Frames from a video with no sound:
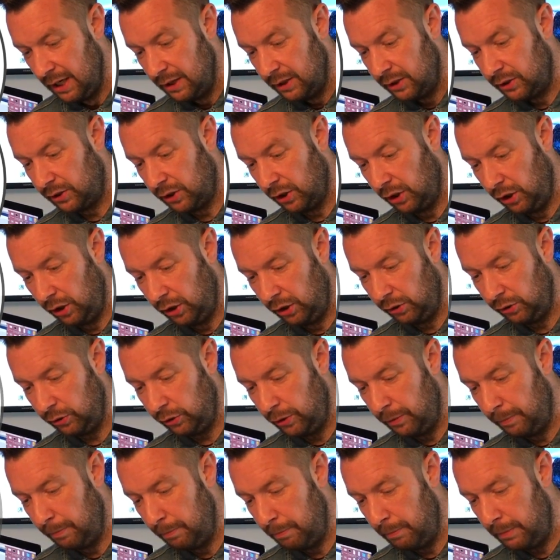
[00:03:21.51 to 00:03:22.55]
So
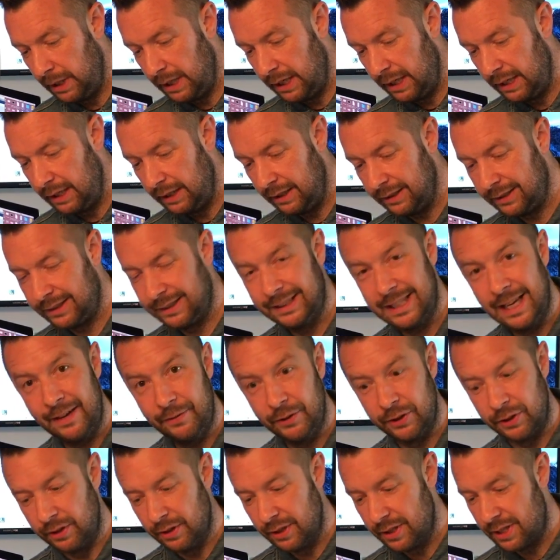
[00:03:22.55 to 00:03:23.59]
number
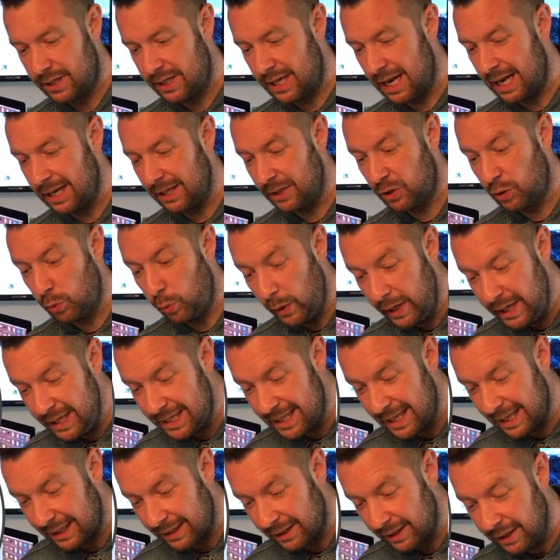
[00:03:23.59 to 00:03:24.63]
seven, start
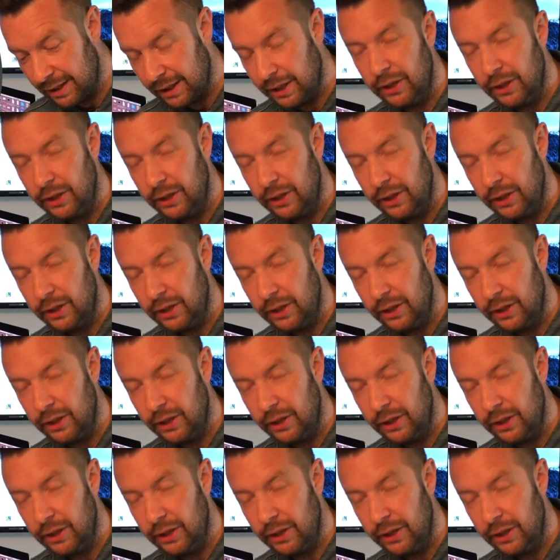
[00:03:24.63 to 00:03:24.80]
tweeting.